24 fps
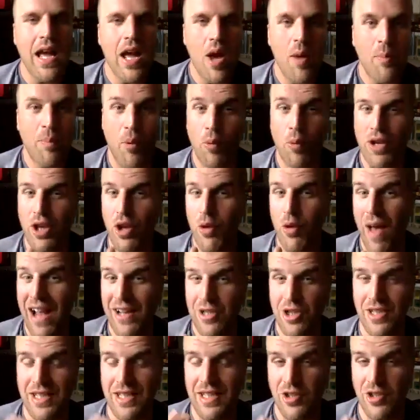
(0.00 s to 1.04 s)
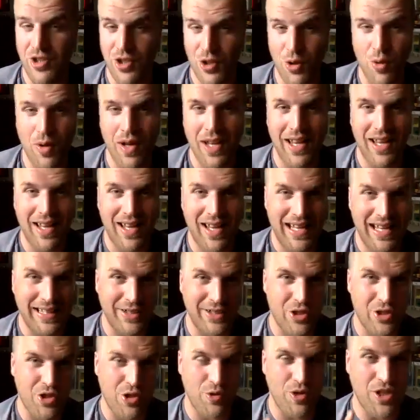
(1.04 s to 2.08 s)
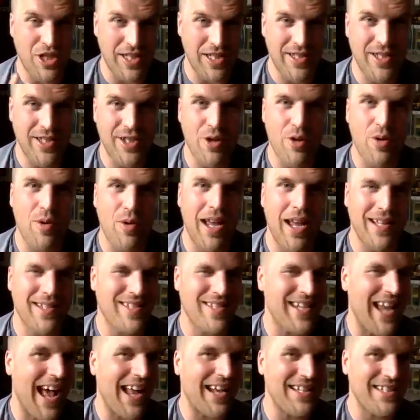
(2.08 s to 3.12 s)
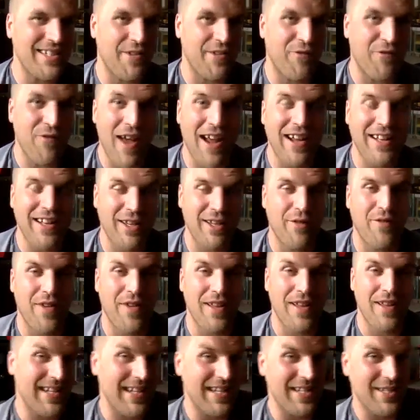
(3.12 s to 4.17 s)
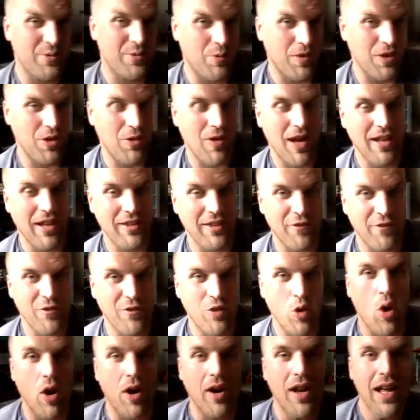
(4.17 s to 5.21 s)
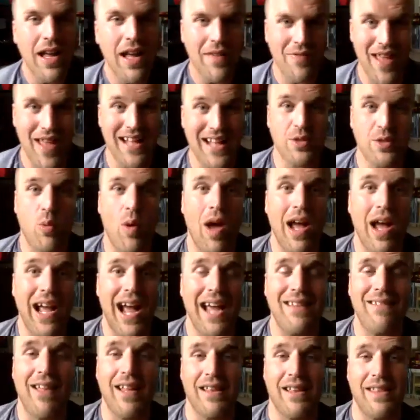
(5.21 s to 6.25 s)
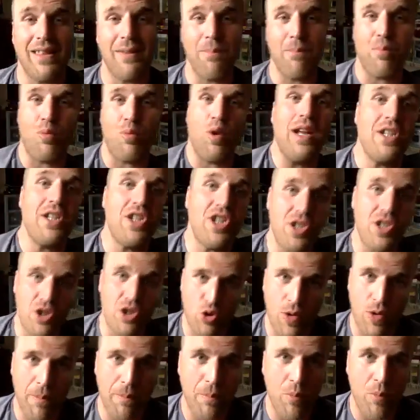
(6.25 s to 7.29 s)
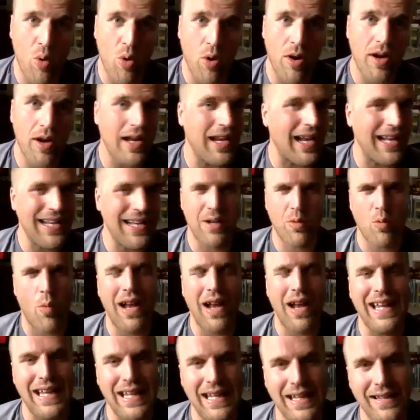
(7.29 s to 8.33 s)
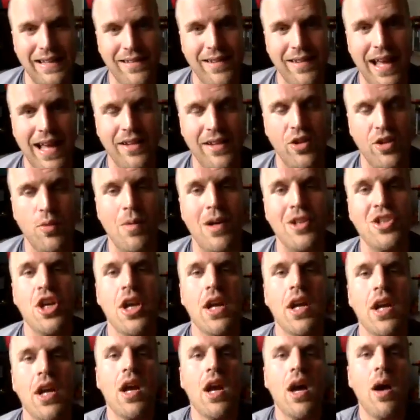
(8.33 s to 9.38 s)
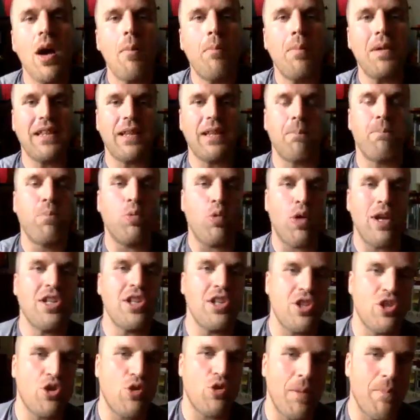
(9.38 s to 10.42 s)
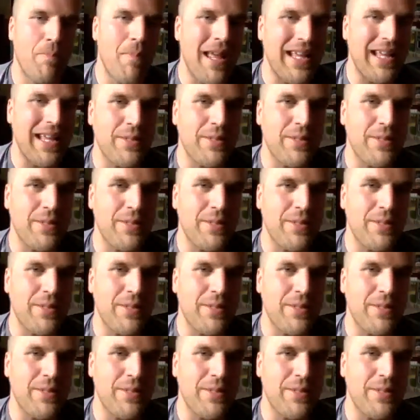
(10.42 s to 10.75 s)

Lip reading: But when you actually do it in jiu-jitsu, it's not as effective as it is when you're on the floor. That's why I like the bridge and shrimp more, and I didn't want to get into that too much. But the bridge and shrimp makes